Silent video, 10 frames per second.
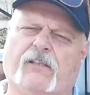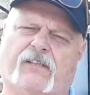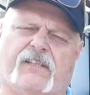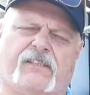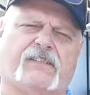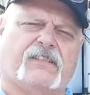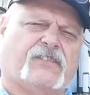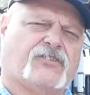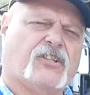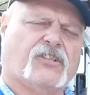looking at
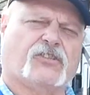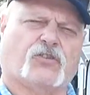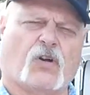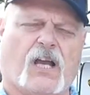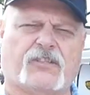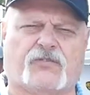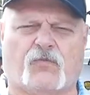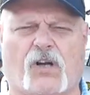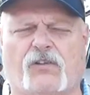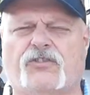this
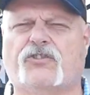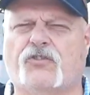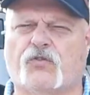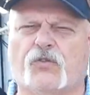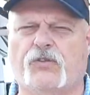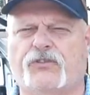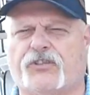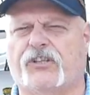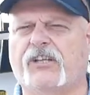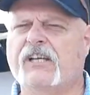Crossroads
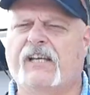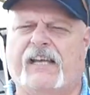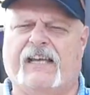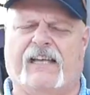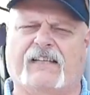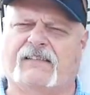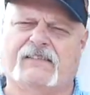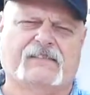Cruiser, and